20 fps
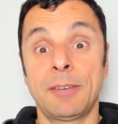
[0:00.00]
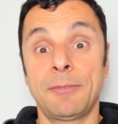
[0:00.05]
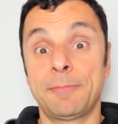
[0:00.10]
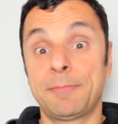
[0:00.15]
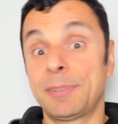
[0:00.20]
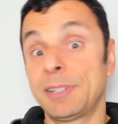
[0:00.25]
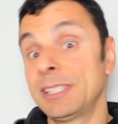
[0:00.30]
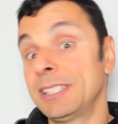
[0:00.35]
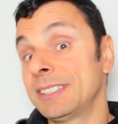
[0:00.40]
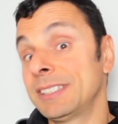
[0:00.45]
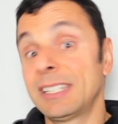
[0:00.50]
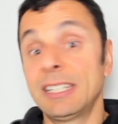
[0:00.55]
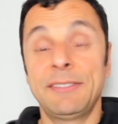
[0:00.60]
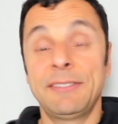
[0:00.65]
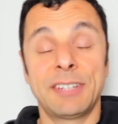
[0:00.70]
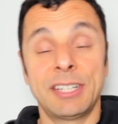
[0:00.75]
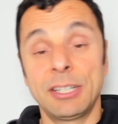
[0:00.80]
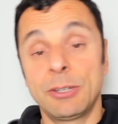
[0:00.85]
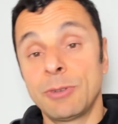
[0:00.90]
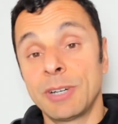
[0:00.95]
Please leave
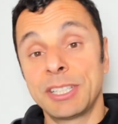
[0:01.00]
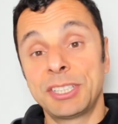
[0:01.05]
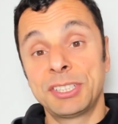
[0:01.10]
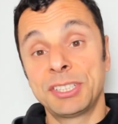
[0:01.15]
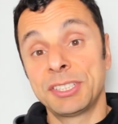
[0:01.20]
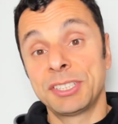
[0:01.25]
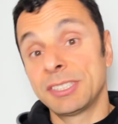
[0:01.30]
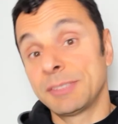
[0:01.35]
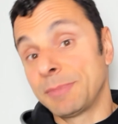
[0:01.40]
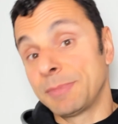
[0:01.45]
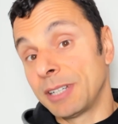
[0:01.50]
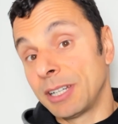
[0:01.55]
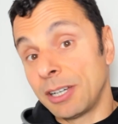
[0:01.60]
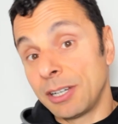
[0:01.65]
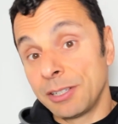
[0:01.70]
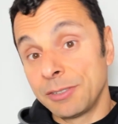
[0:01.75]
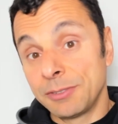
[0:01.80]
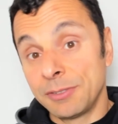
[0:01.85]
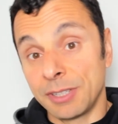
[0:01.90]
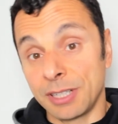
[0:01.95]
any questions
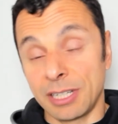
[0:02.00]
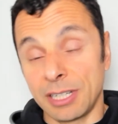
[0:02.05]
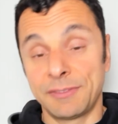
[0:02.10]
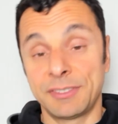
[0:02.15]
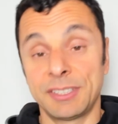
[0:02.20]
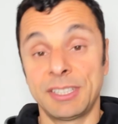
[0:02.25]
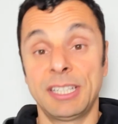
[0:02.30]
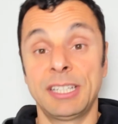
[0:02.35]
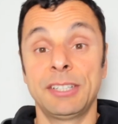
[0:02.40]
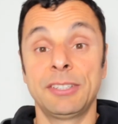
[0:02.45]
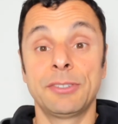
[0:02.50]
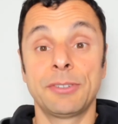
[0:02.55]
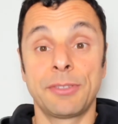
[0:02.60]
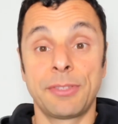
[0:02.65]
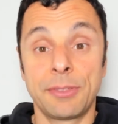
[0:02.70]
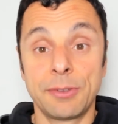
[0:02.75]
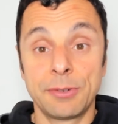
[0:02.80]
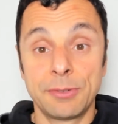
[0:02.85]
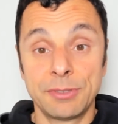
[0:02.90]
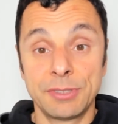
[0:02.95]
below. I'd love to hear your
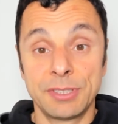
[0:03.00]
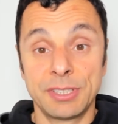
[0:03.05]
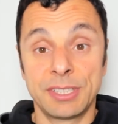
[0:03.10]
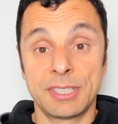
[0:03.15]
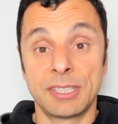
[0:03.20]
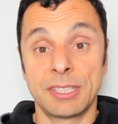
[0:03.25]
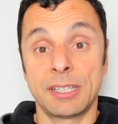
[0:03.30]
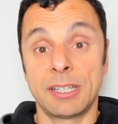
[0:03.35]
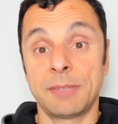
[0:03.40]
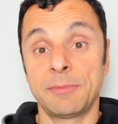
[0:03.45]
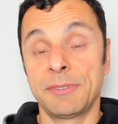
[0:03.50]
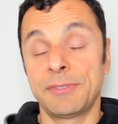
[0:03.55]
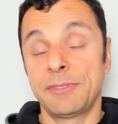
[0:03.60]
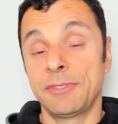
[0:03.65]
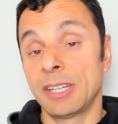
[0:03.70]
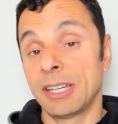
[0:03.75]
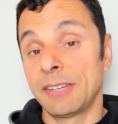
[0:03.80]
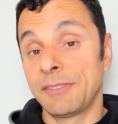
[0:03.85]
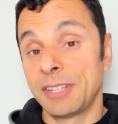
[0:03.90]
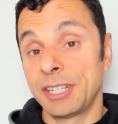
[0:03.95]
thoughts if you
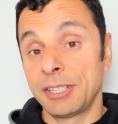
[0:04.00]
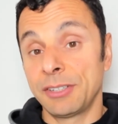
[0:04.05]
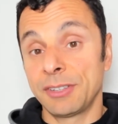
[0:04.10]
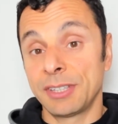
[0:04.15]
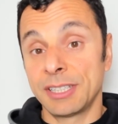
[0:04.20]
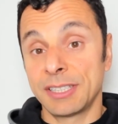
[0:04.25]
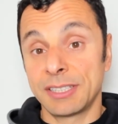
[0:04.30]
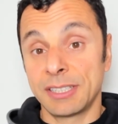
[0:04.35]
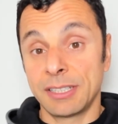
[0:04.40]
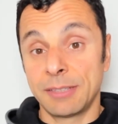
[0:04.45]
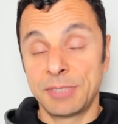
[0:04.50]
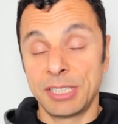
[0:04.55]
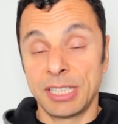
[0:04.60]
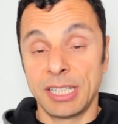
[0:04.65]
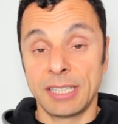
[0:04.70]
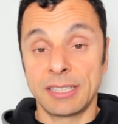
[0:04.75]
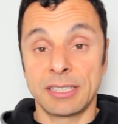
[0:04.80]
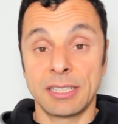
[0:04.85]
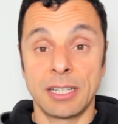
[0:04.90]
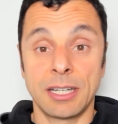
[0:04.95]
have any on this
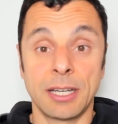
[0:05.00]
subject.